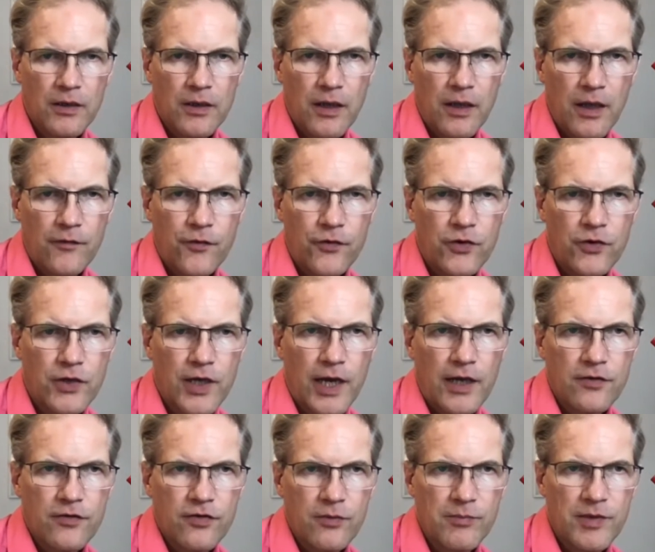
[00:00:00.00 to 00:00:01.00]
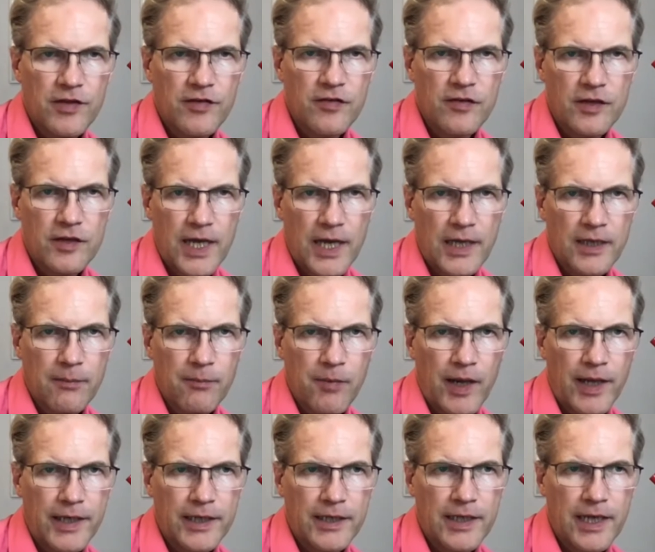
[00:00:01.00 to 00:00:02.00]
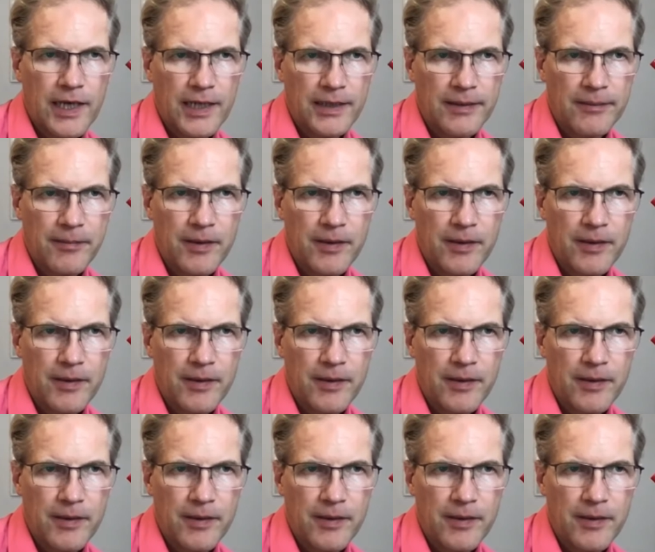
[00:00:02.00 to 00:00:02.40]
And for you guys who missed it, I can play it again.